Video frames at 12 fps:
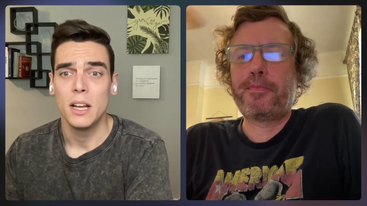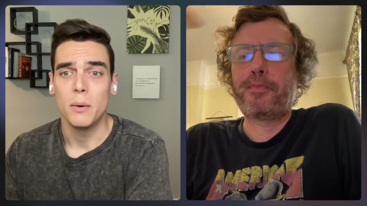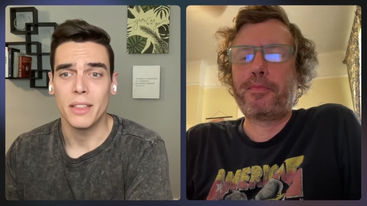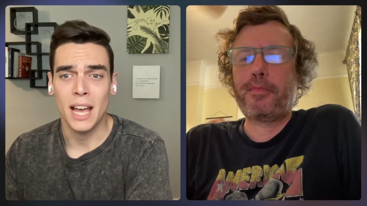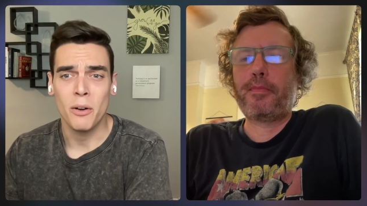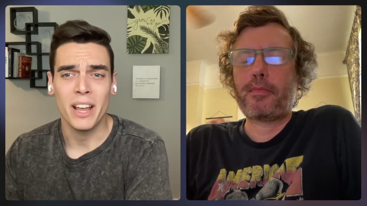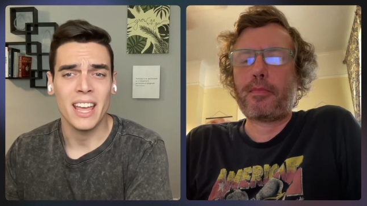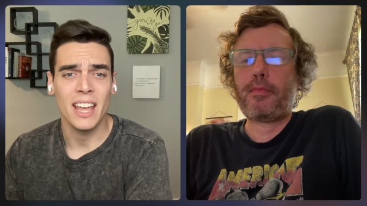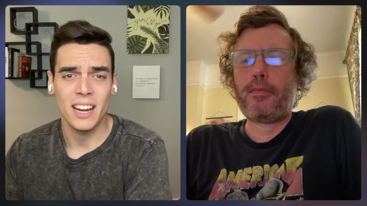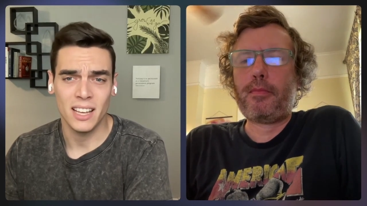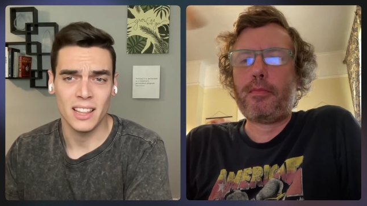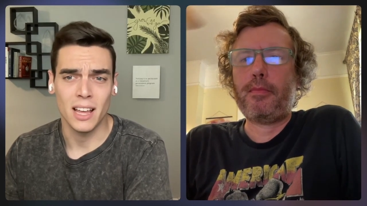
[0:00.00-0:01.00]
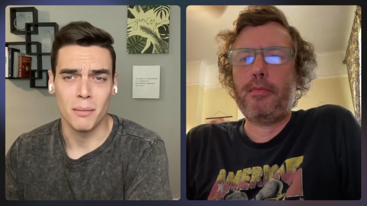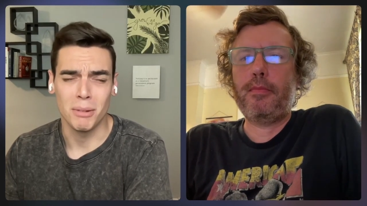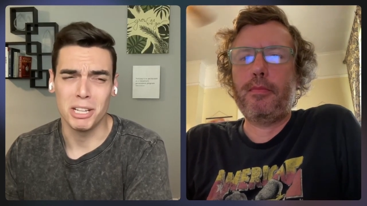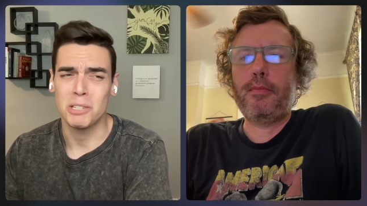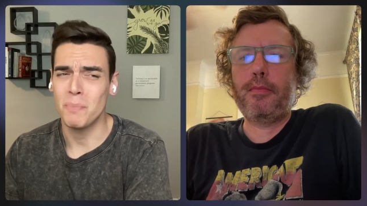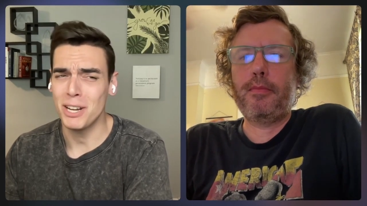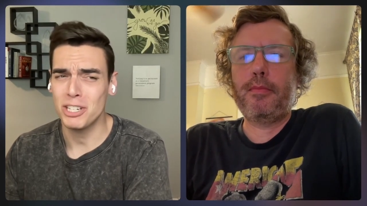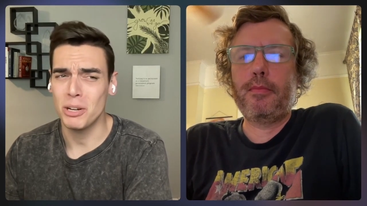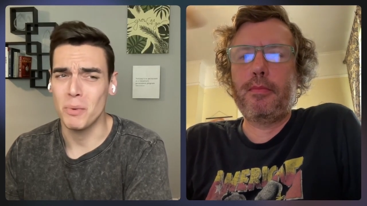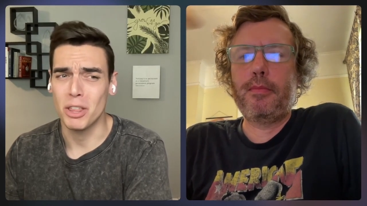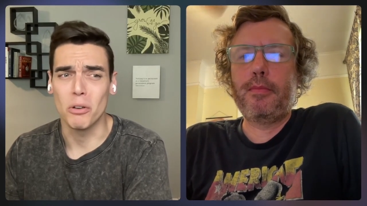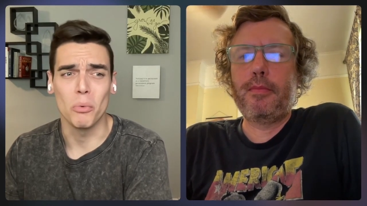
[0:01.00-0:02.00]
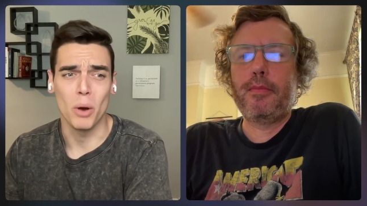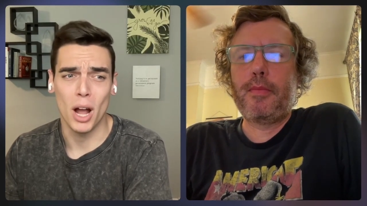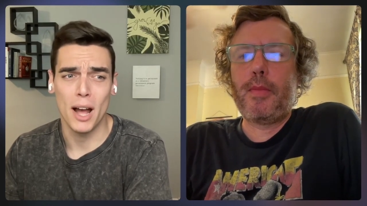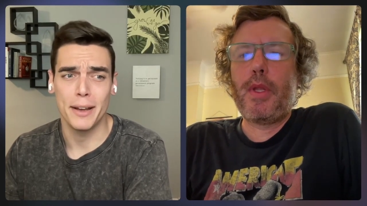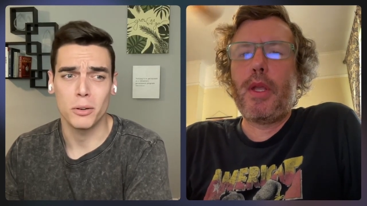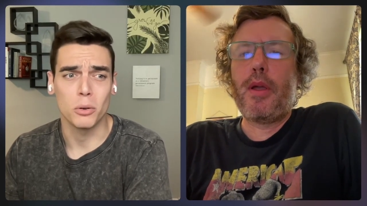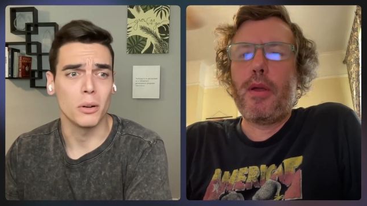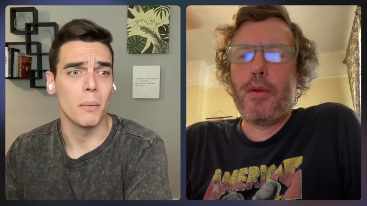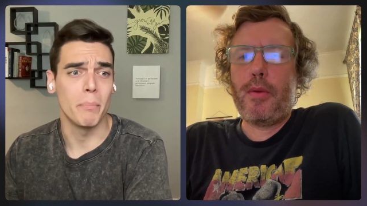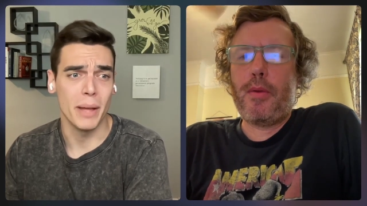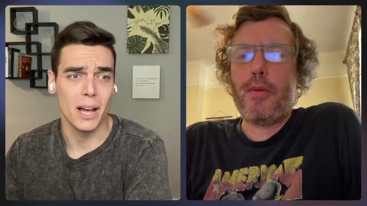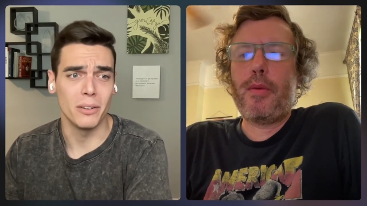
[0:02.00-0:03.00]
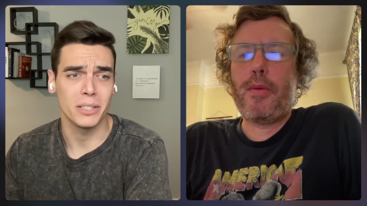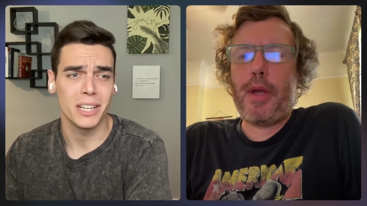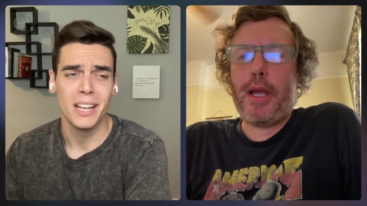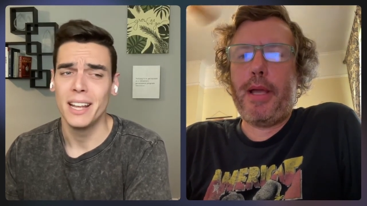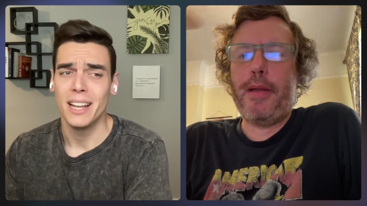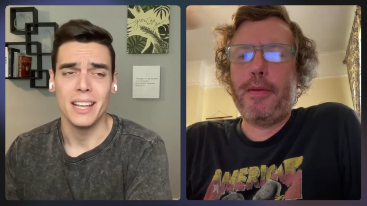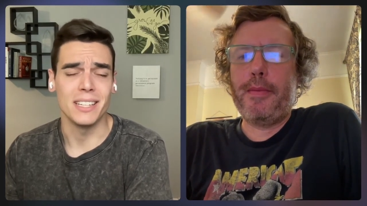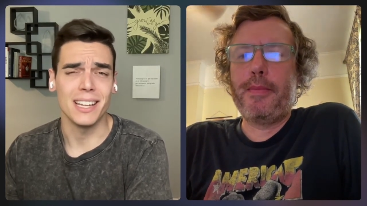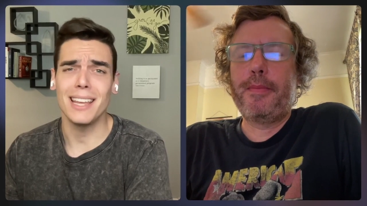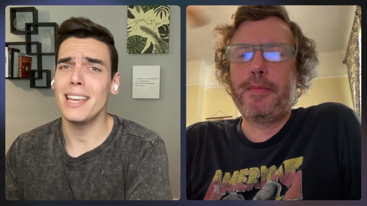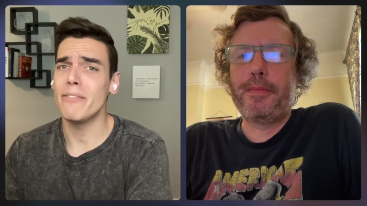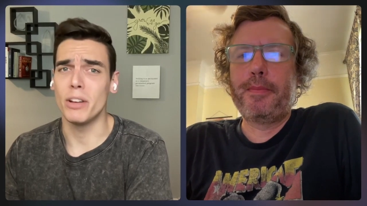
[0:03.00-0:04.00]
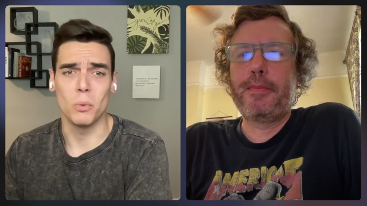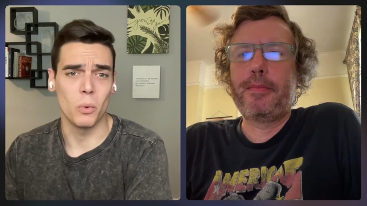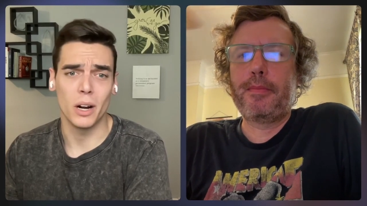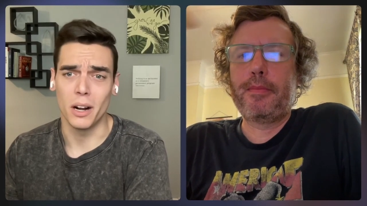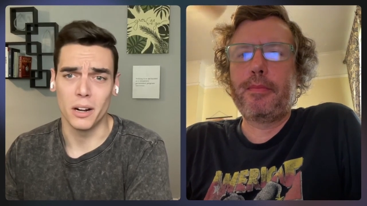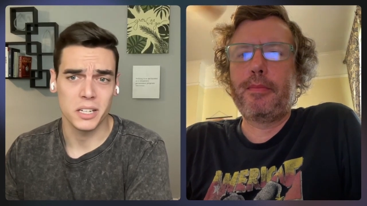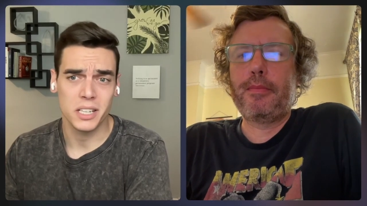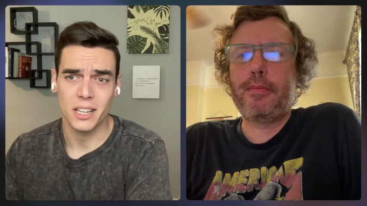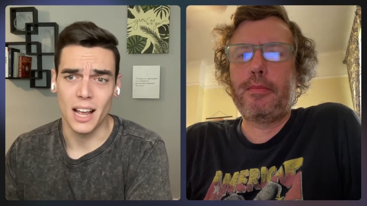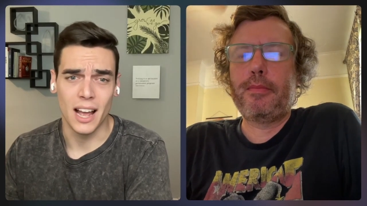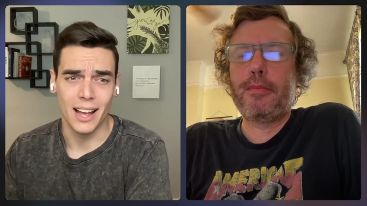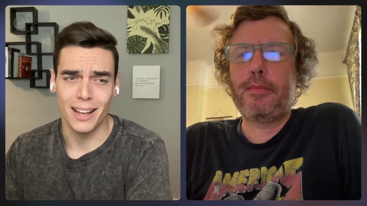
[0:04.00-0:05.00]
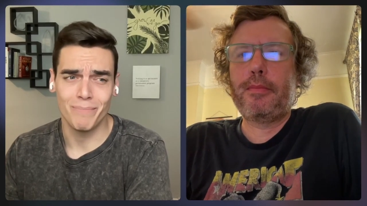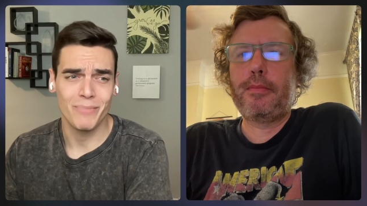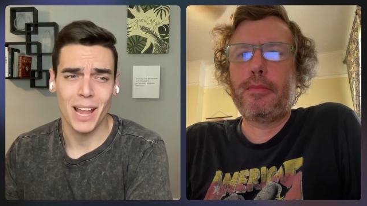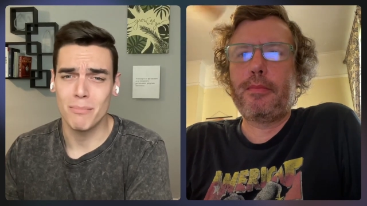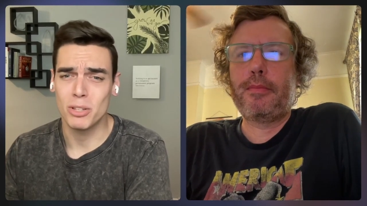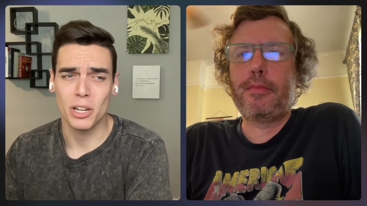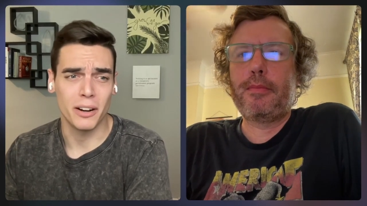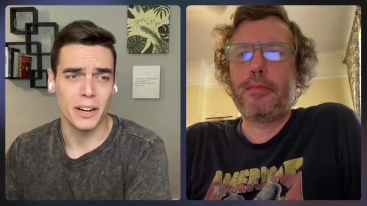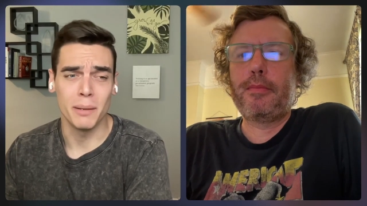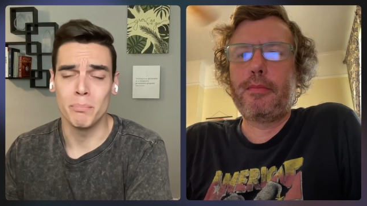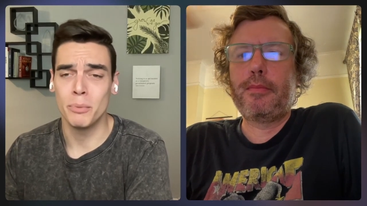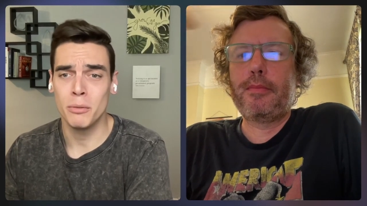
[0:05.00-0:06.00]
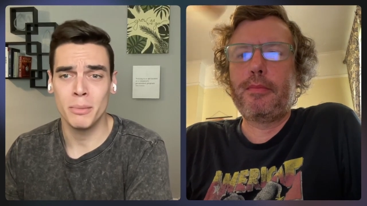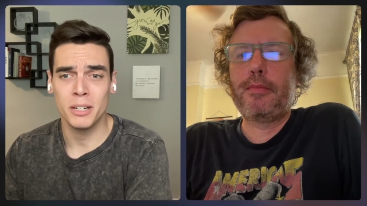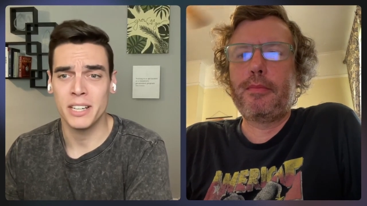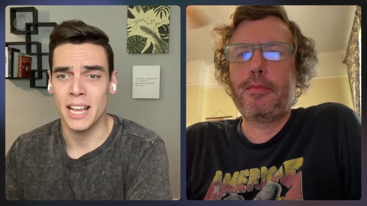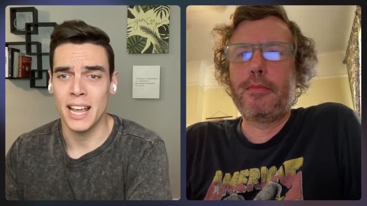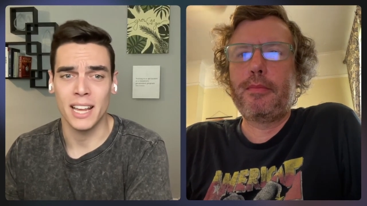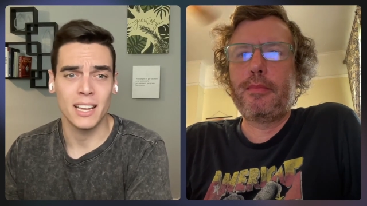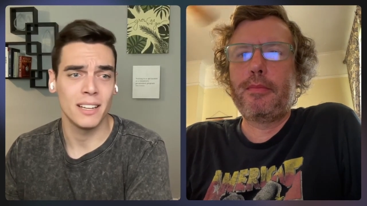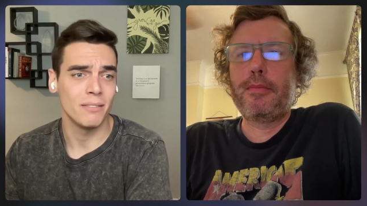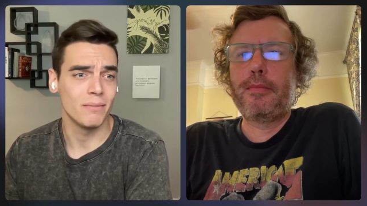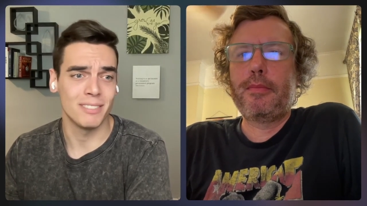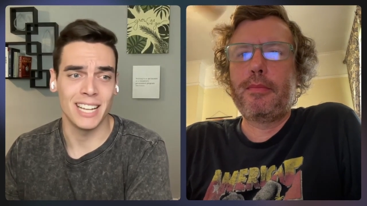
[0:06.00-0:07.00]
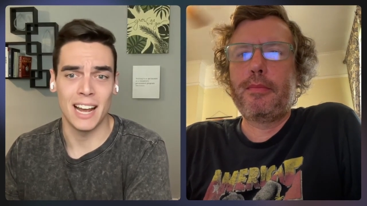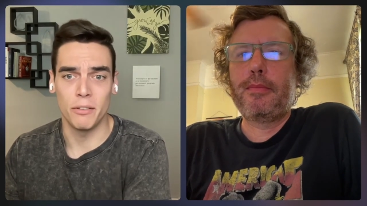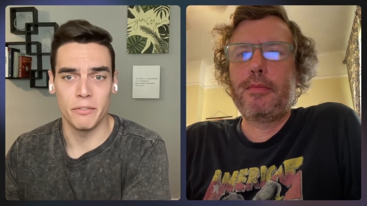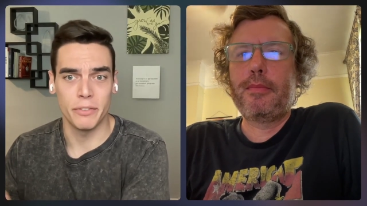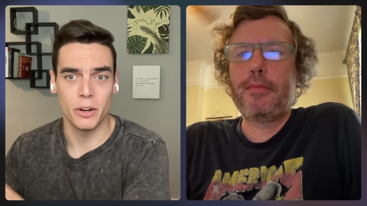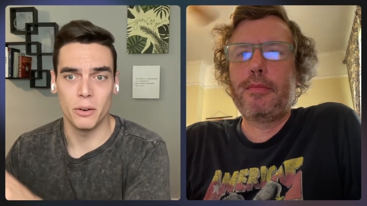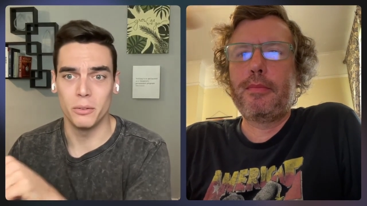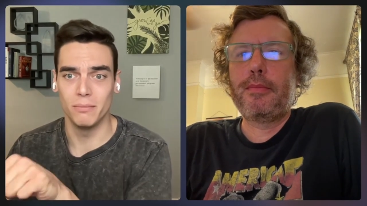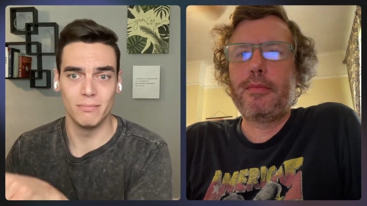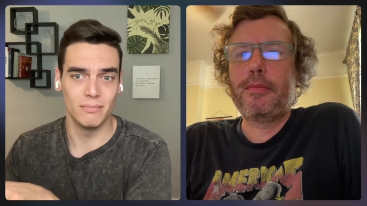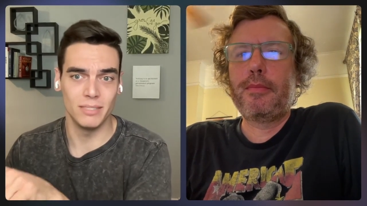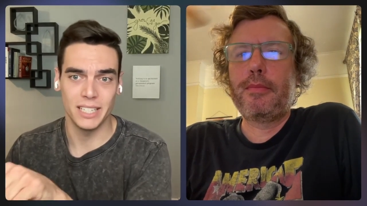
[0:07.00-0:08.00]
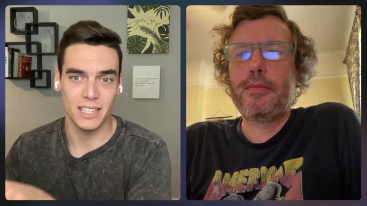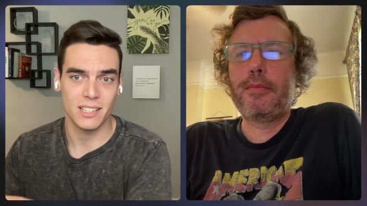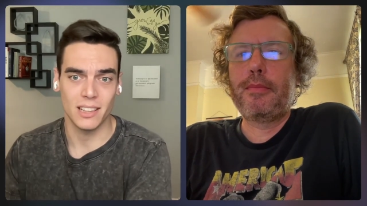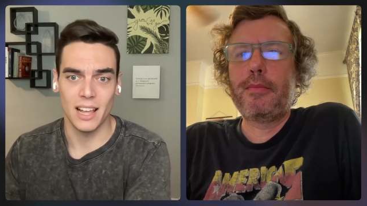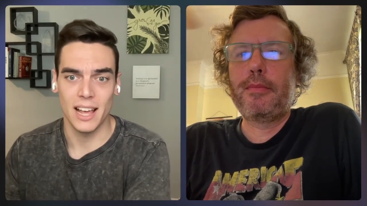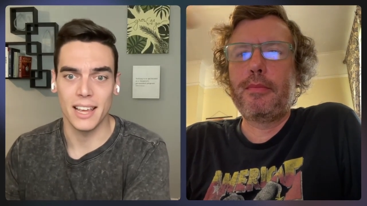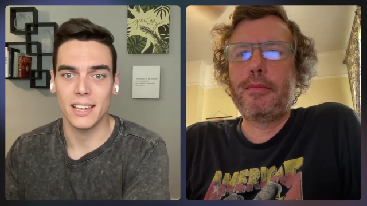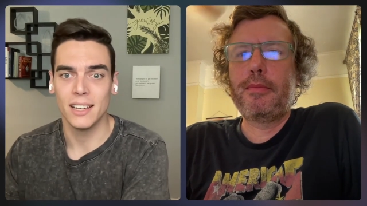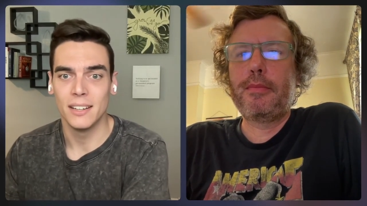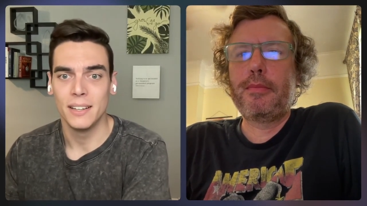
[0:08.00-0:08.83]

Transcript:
Speaker 1: without hitting them, especially with a rod or a belt, right. is even worse. Uh, I'm sorry. Boomer take, downvote, dislike.